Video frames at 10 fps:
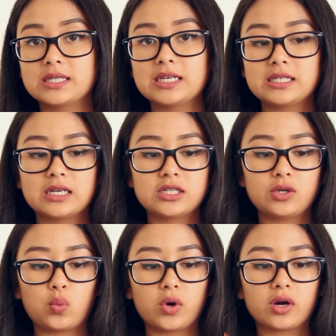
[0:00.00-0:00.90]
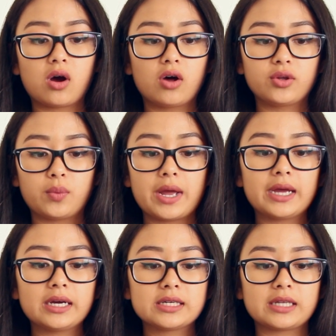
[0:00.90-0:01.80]
this doesn't work all the
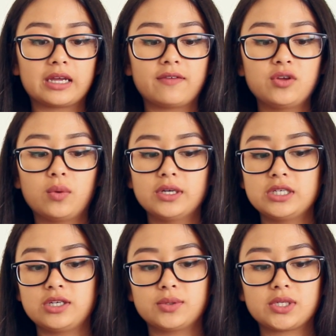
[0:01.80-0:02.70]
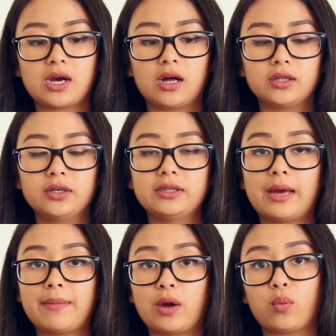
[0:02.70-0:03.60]
way because like if you want to use color
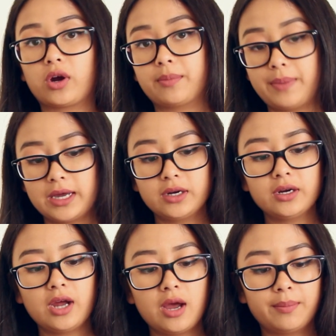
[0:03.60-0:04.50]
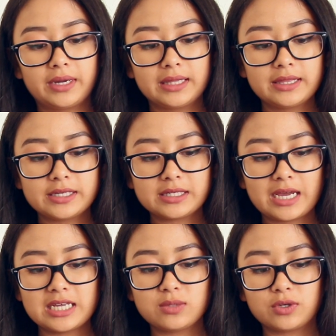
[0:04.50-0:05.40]
that might work better but in this
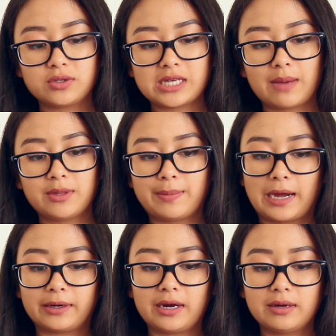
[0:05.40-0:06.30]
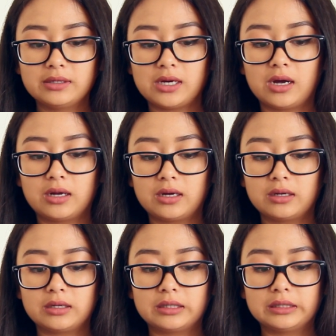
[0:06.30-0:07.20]
case when you tap the background a
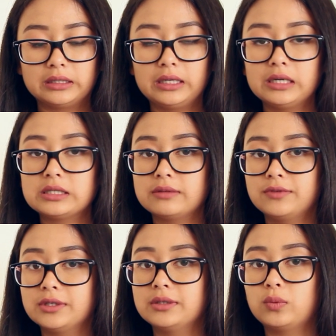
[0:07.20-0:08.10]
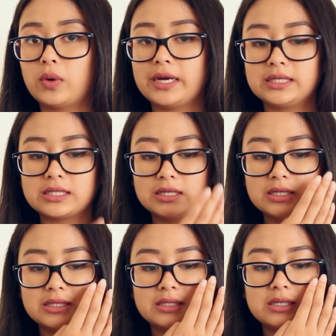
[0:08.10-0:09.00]
lot of the
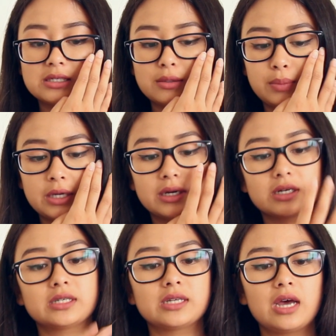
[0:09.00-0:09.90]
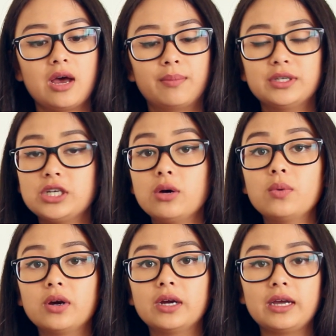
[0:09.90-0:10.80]
whiteness disappears but don't
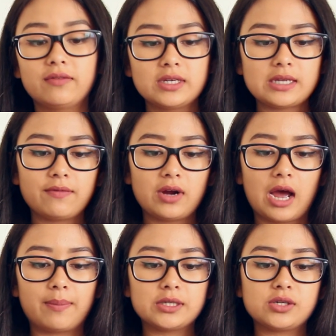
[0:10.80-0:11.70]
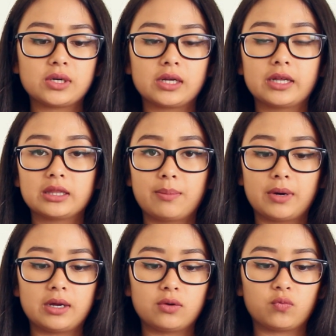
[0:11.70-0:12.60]
worry if this ever happens you can click the
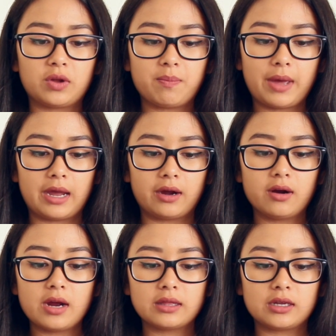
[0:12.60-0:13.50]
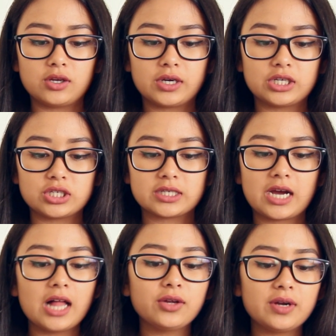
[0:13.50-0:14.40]
button repair and then you can just
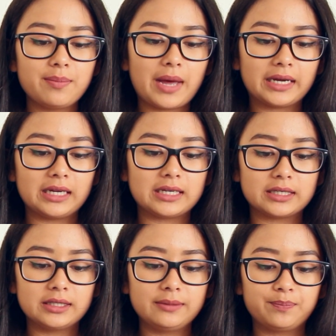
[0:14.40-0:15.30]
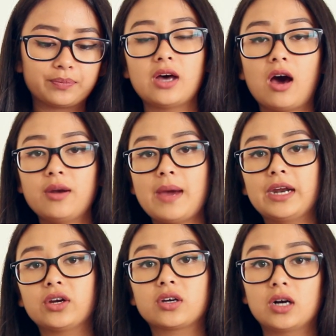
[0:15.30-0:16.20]
color it back in. The
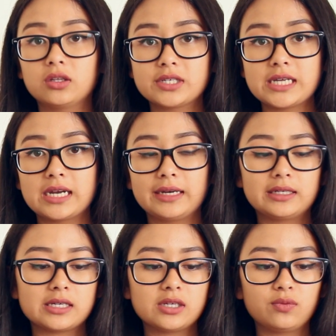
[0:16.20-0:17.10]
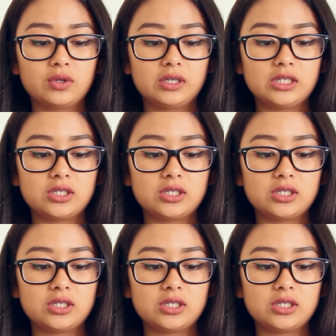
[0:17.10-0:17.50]
automatic or color setting doesn't really